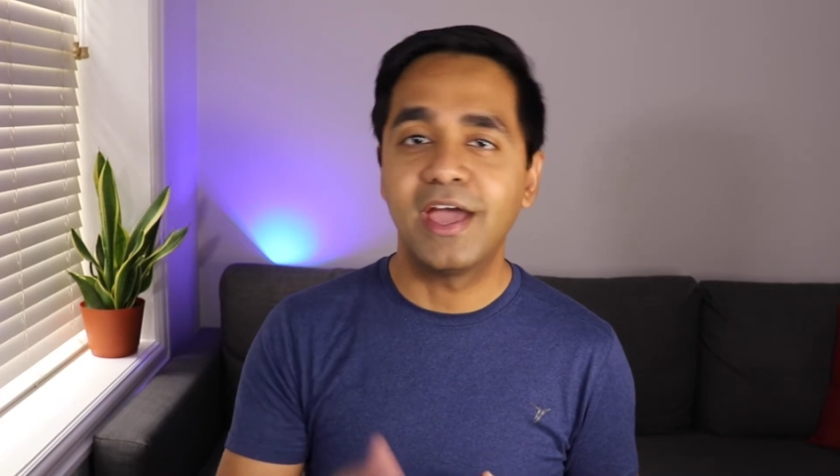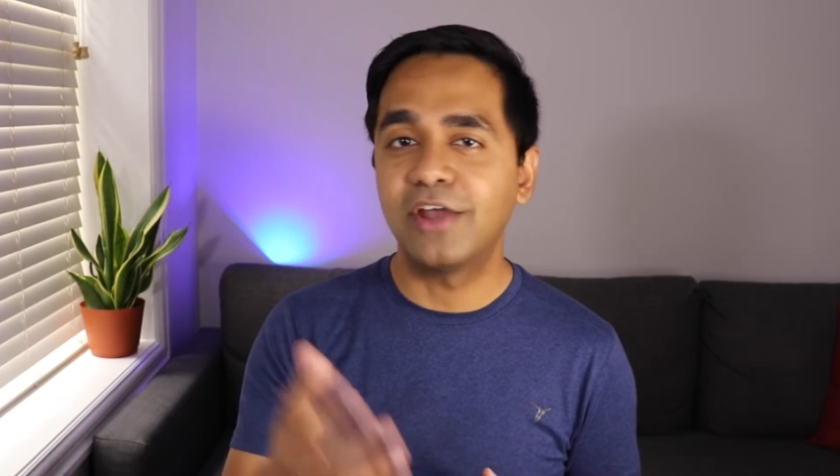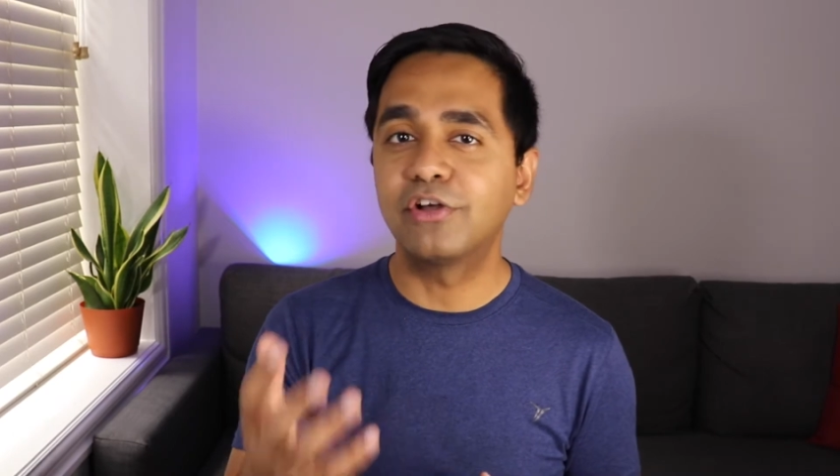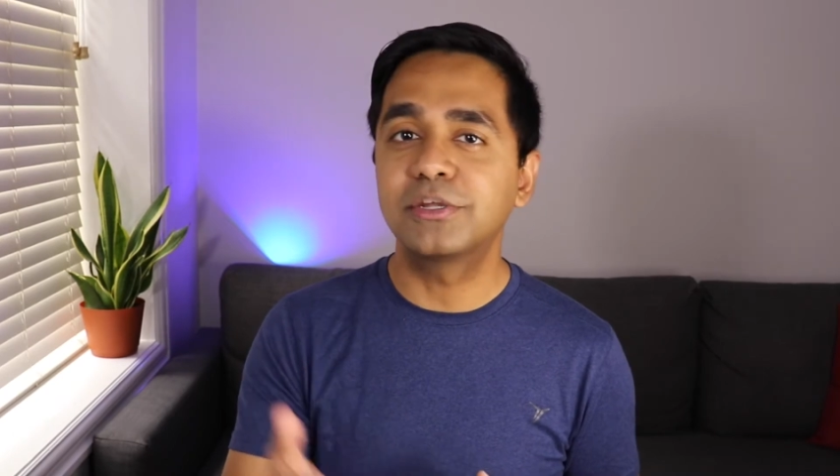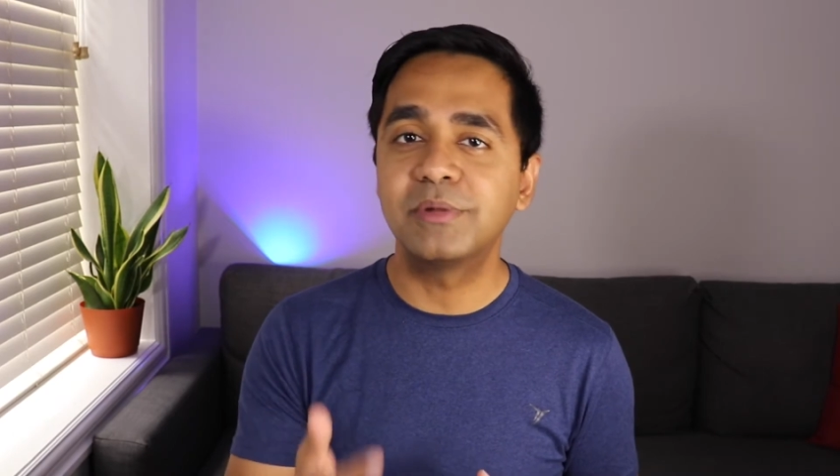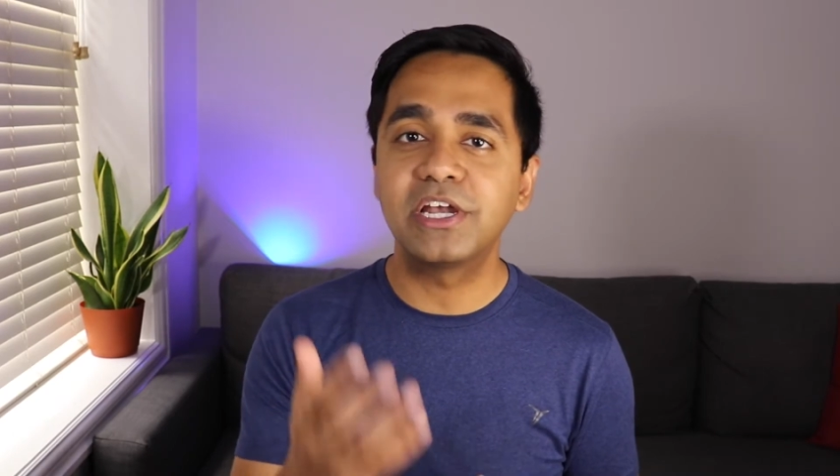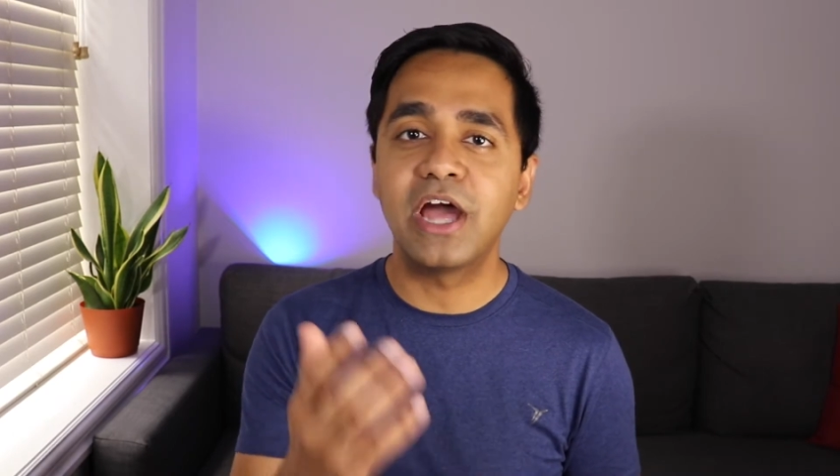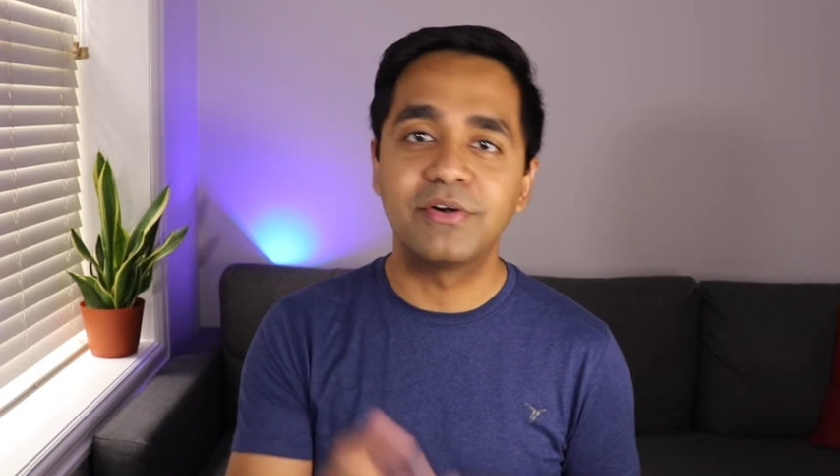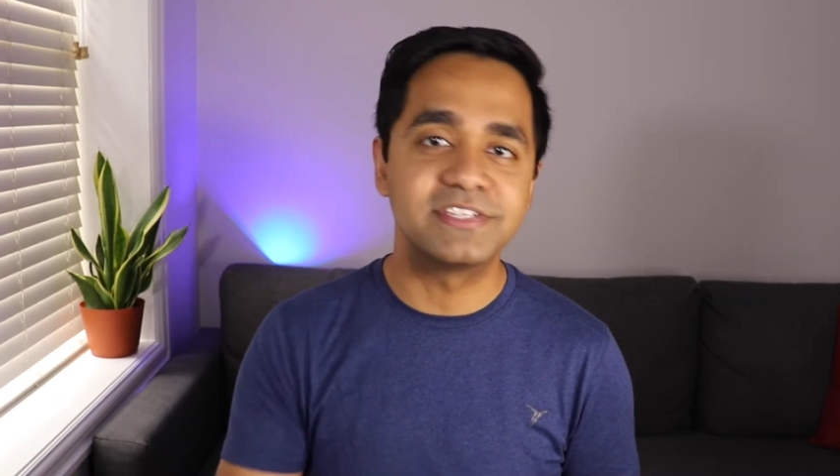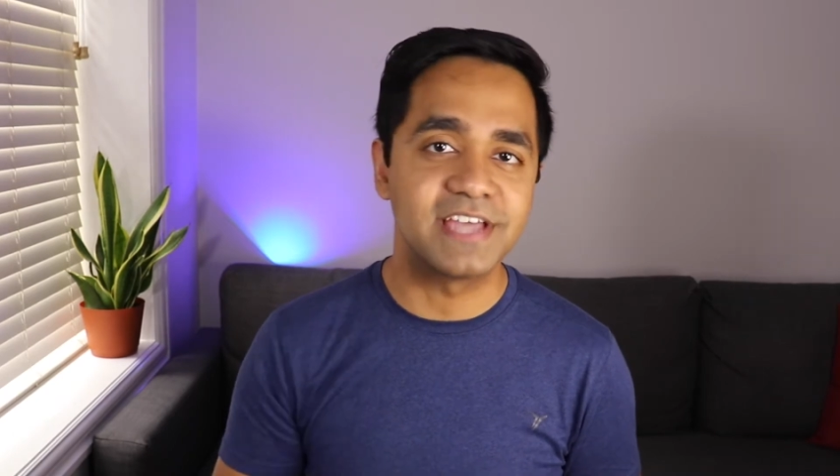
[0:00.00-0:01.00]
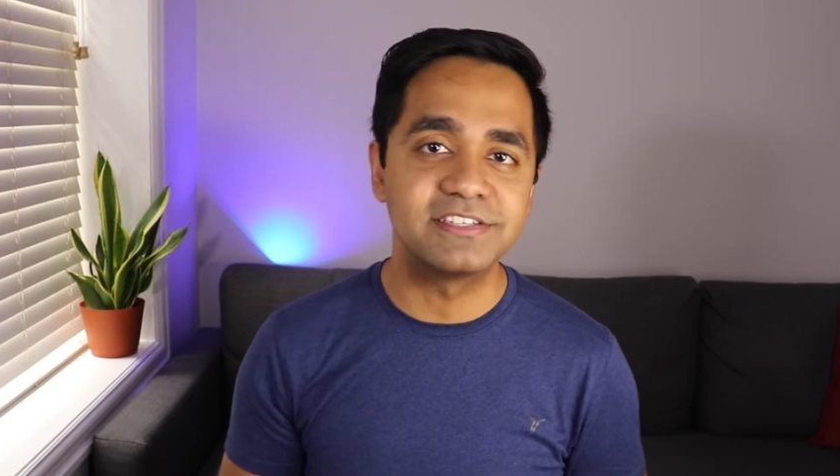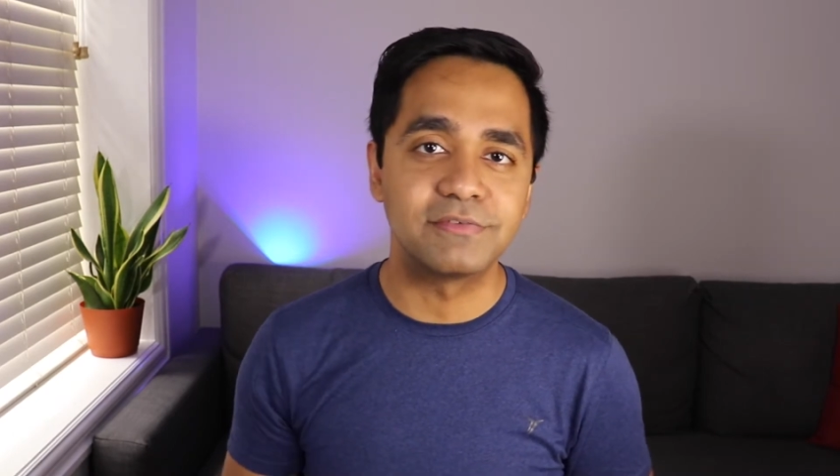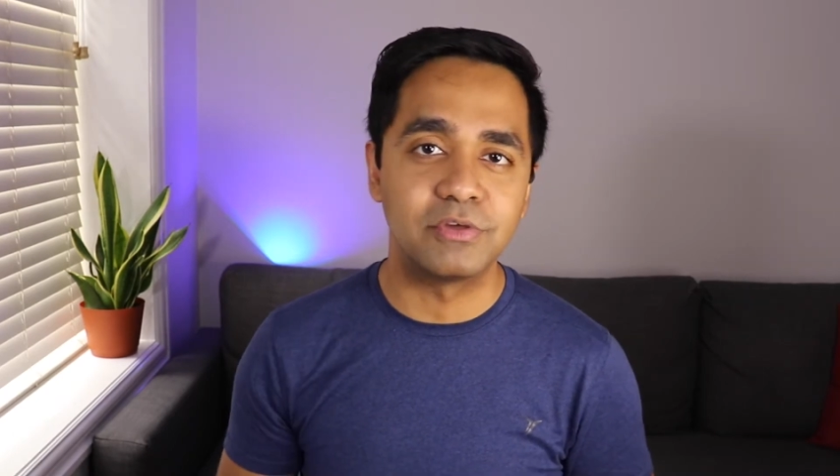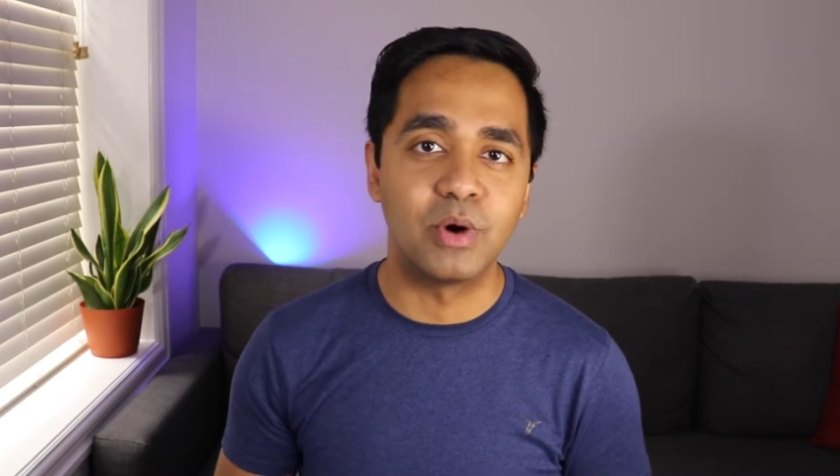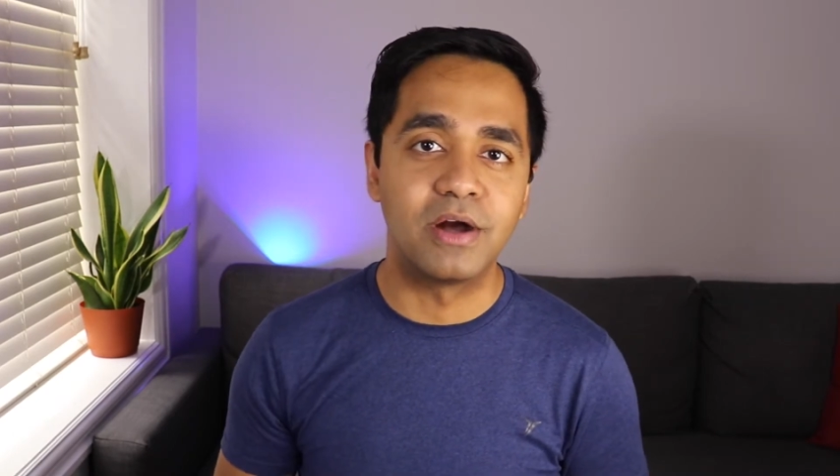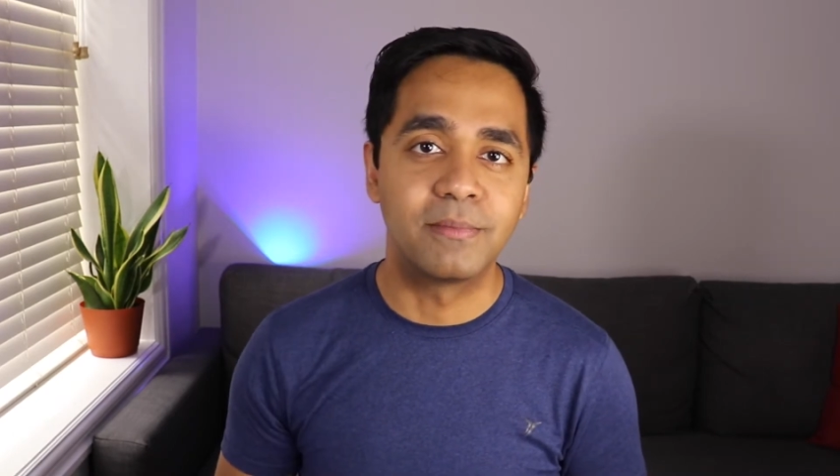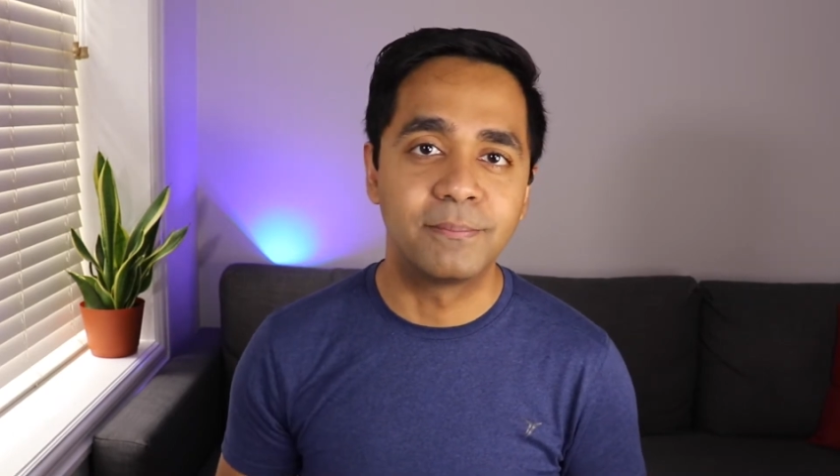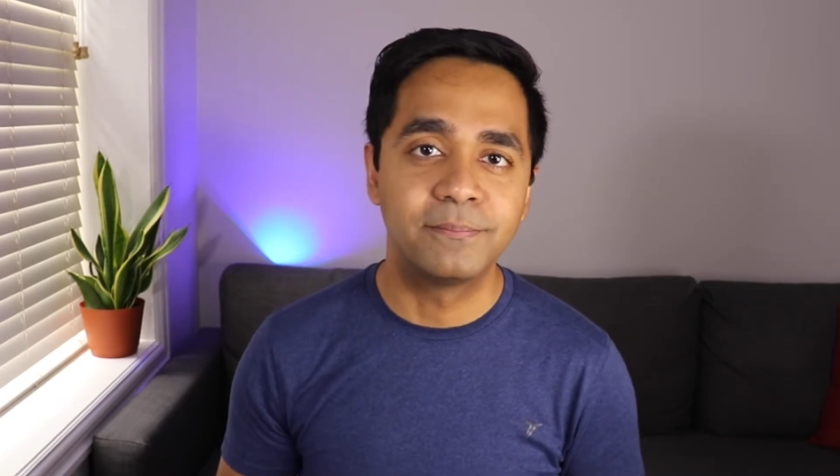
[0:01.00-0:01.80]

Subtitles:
and ultimately how decisive you are.